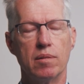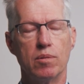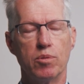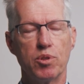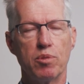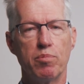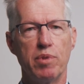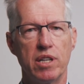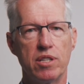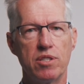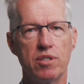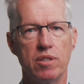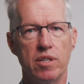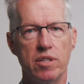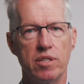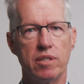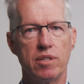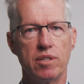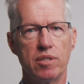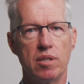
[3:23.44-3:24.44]
orthopedic
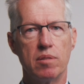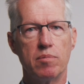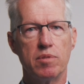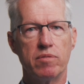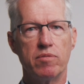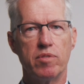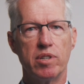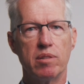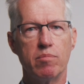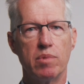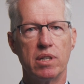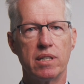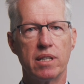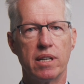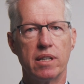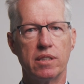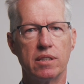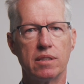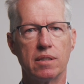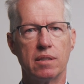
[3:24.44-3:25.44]
surgery in terms of
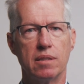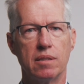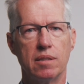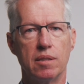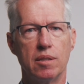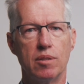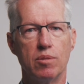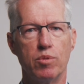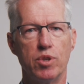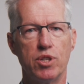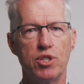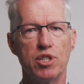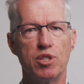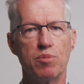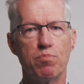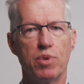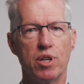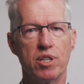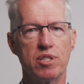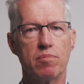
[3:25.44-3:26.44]
rehabilitation, which is
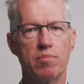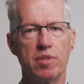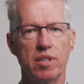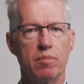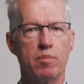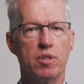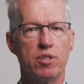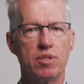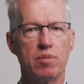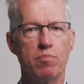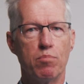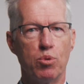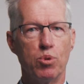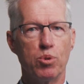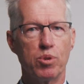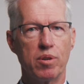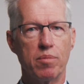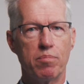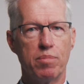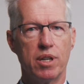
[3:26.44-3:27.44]
possibly the most
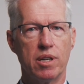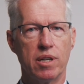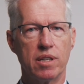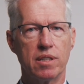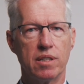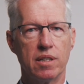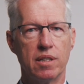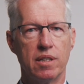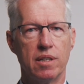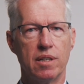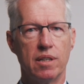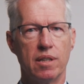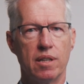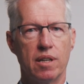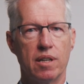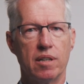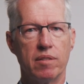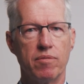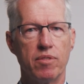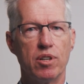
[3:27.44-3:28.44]
important part
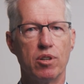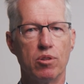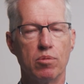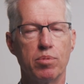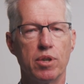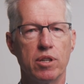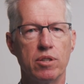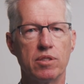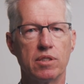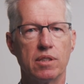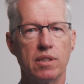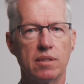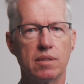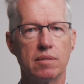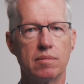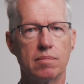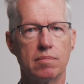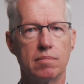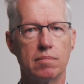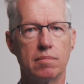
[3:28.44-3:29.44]
of the whole process,
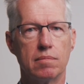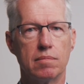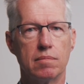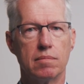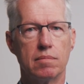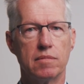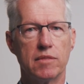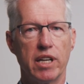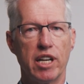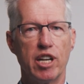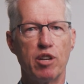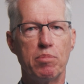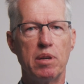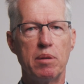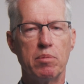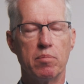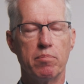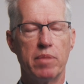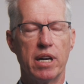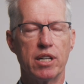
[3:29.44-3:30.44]
getting
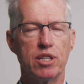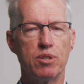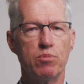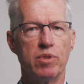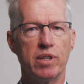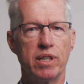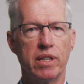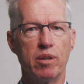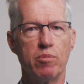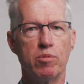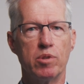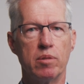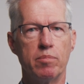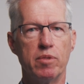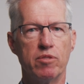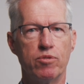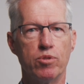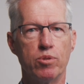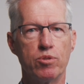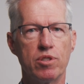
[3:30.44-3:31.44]
people back to where they were
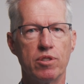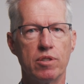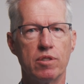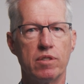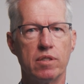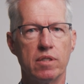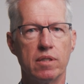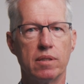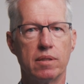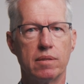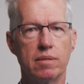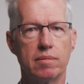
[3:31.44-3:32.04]
before surgery.